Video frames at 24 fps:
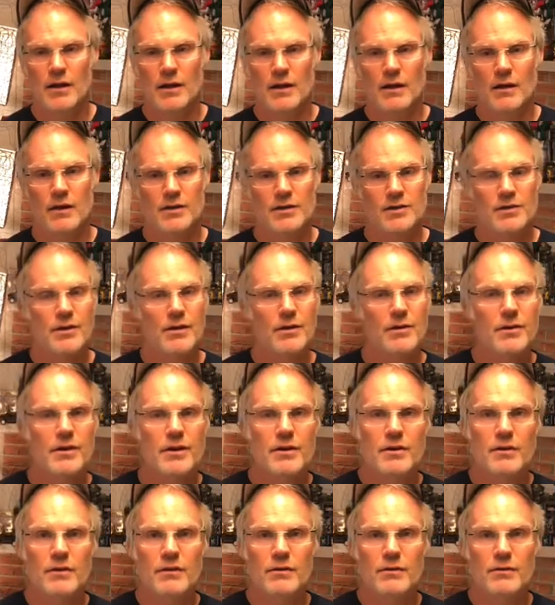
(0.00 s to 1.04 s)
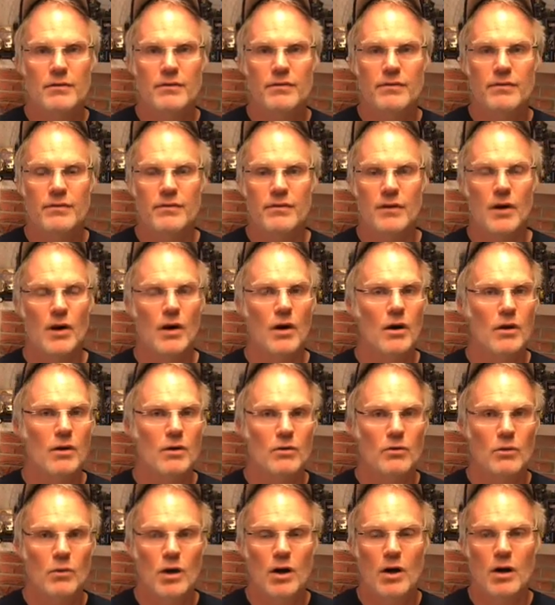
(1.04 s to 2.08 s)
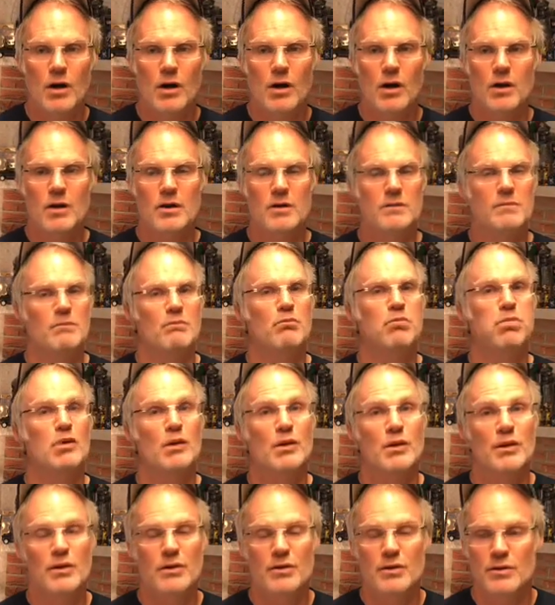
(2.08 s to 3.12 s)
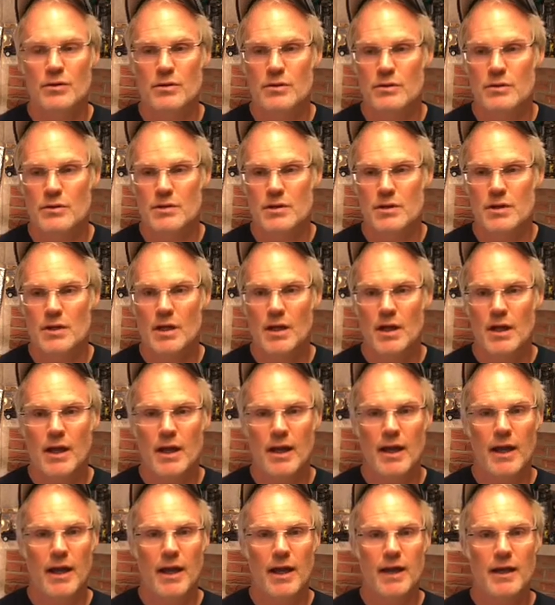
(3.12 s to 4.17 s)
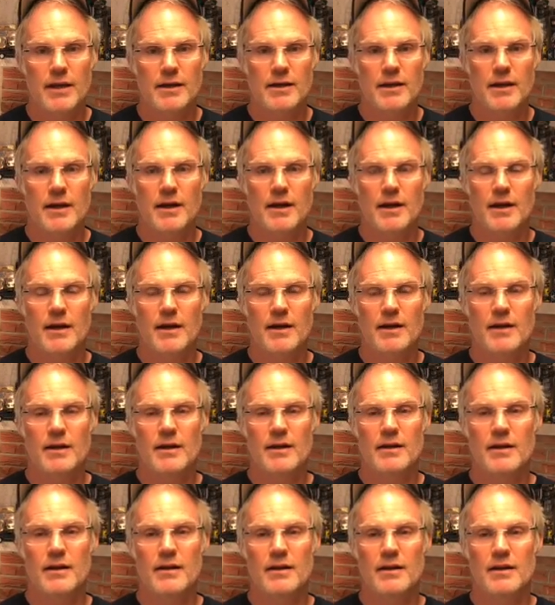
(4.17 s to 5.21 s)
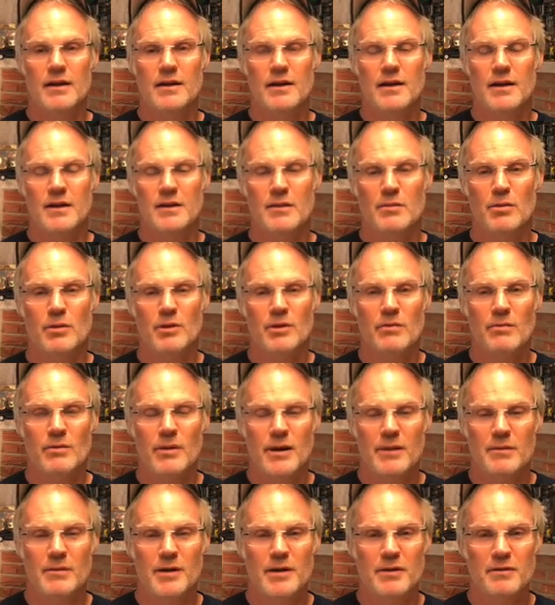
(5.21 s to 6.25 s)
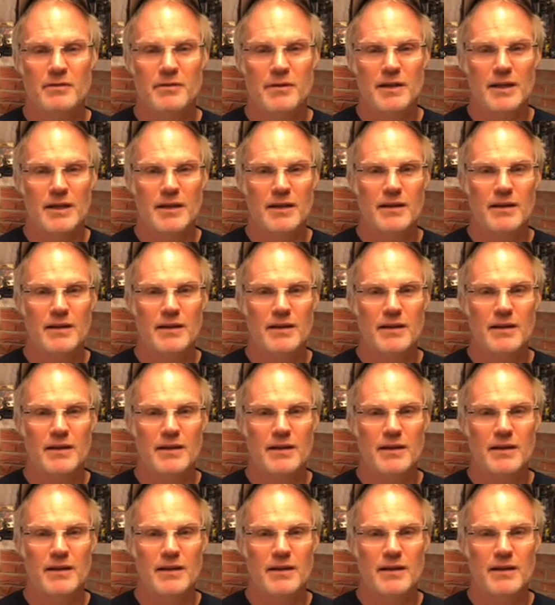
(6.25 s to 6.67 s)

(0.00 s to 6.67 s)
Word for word: alternative, hard rock, blues, and uh, it really reminded me of like